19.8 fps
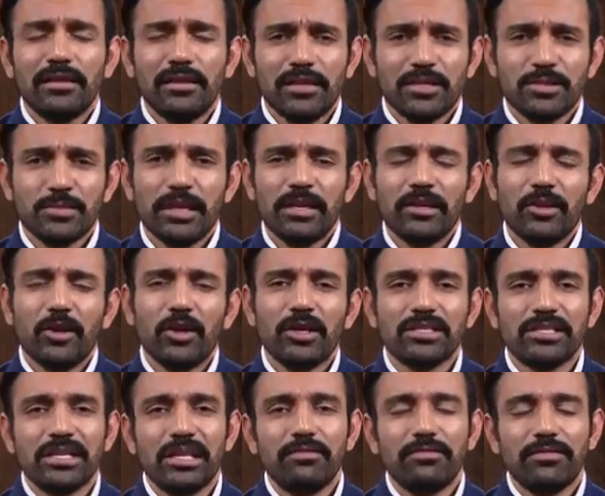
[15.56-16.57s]
think he's made a lot of
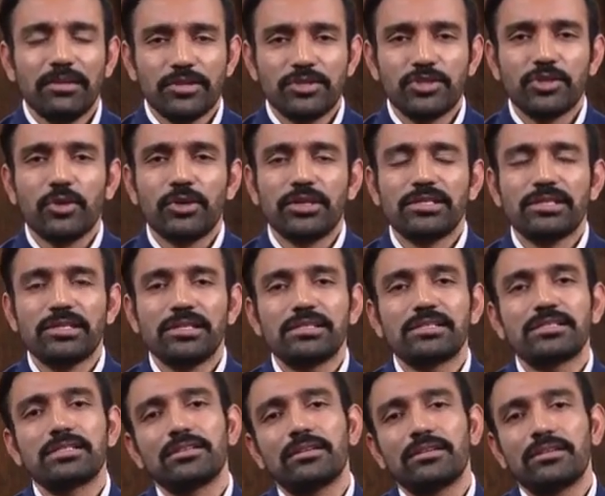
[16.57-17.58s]
selfless
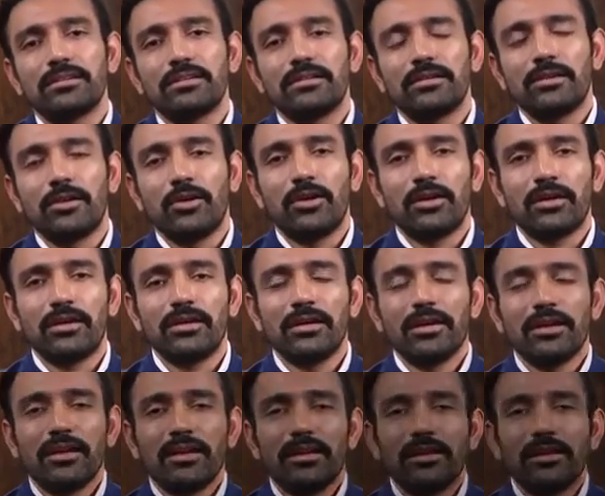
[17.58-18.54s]
choices along